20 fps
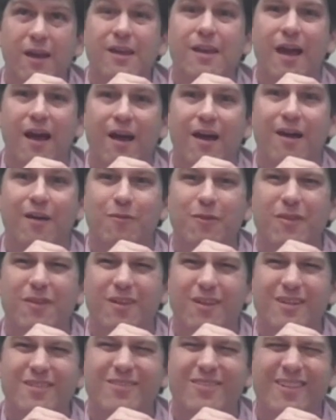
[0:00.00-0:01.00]
Yeah, I mean
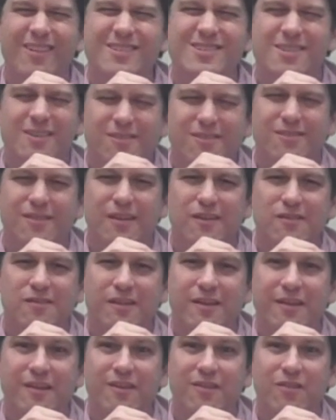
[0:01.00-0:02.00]
they're just things
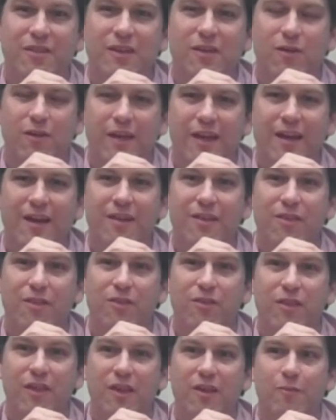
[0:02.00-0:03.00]
that you can't
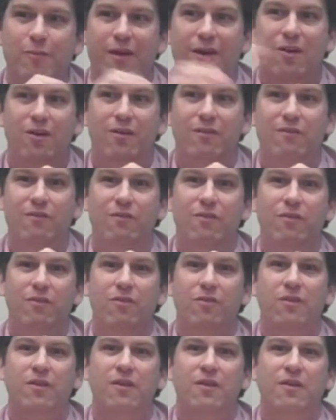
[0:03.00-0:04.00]
think about
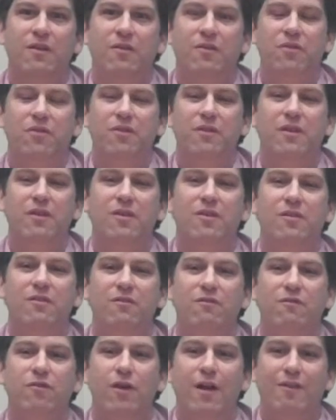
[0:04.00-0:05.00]

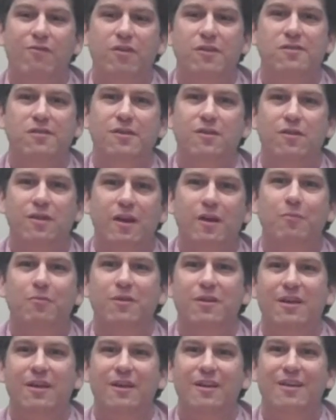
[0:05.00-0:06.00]
for every single
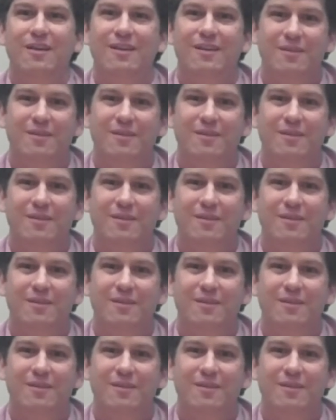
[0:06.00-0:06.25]
company.